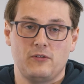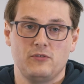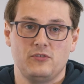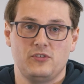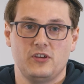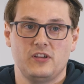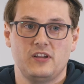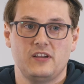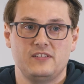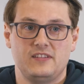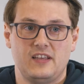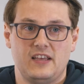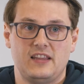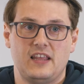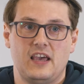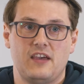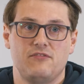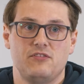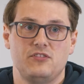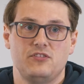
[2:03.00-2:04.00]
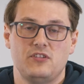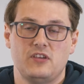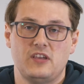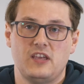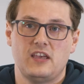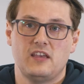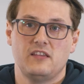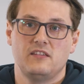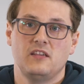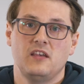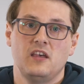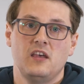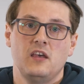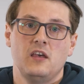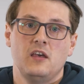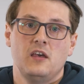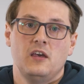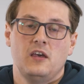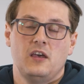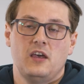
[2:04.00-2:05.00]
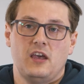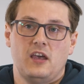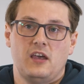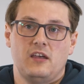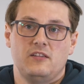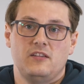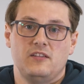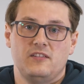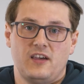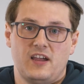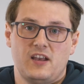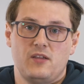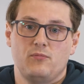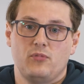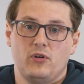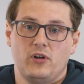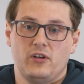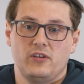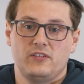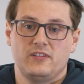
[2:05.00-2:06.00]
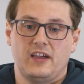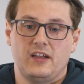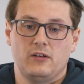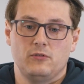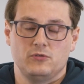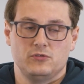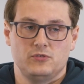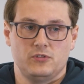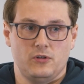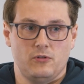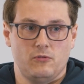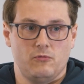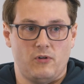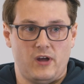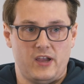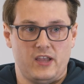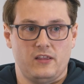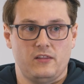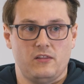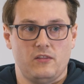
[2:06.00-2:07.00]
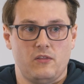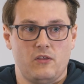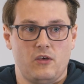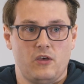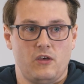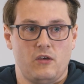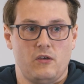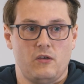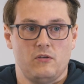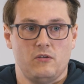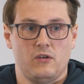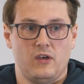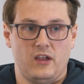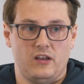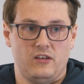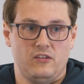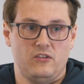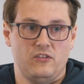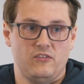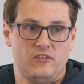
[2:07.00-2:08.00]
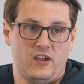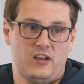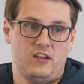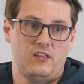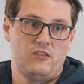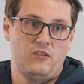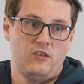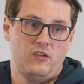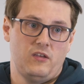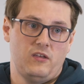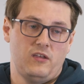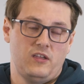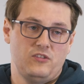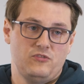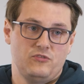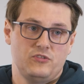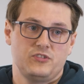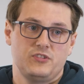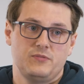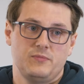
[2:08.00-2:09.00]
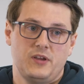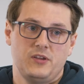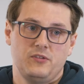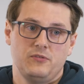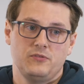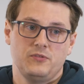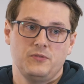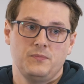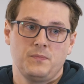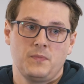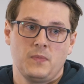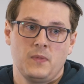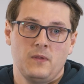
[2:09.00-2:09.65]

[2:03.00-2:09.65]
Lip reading: was good. I stayed there for 2 years, designing products and also writing and designing the instruction manuals,